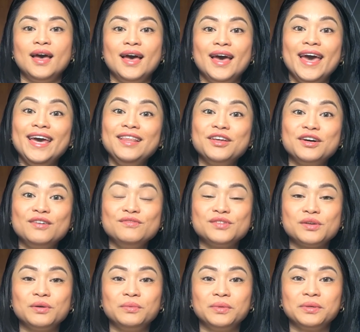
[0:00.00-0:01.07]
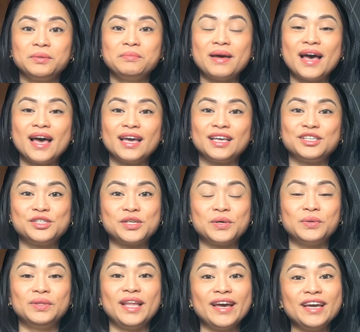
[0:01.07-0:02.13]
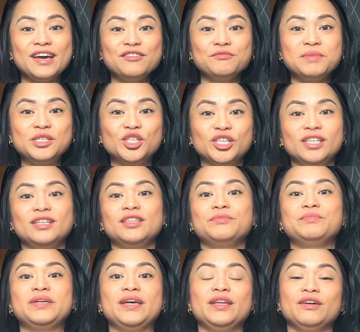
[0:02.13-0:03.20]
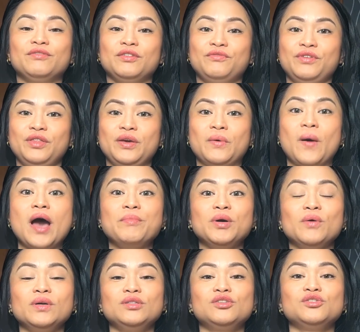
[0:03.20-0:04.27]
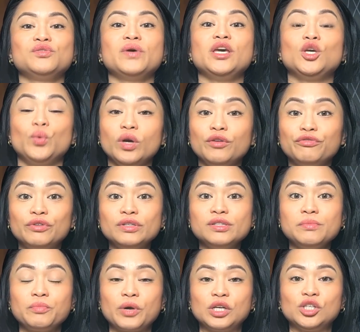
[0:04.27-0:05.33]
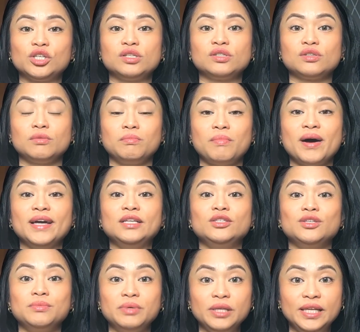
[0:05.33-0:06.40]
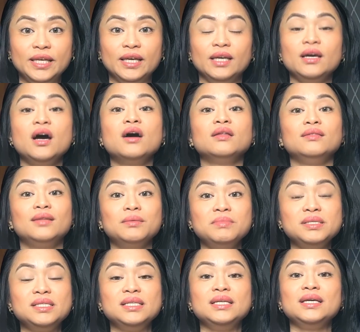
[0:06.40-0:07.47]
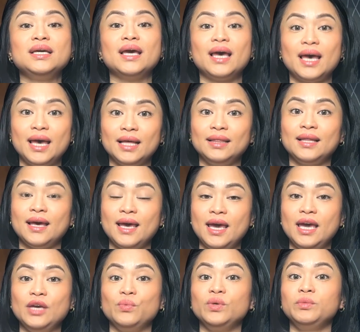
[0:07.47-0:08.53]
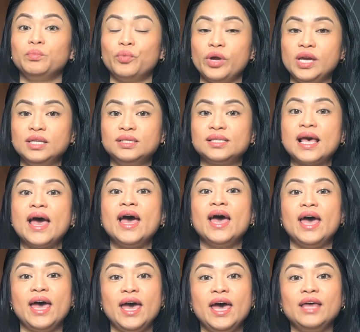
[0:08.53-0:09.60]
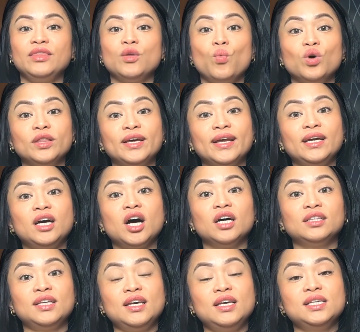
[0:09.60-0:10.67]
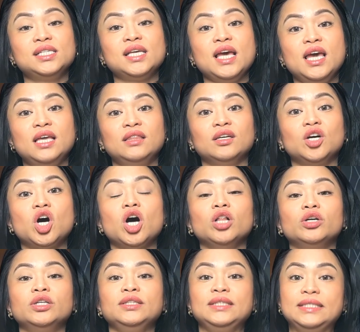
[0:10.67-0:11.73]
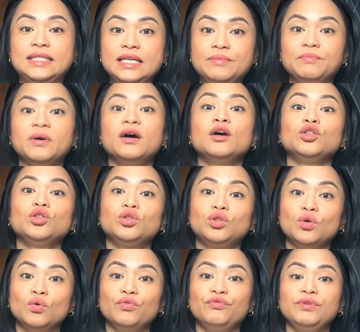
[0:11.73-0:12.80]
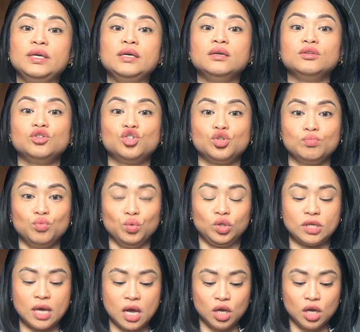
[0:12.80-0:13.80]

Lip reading: Hey loves, welcome back. So like I've mentioned at the beginning of the video, I'm going to do a quick first impressions of my DEMELLIER, the Midi LA with braids, and the one that I got is in the color Deep Toffee Smooth.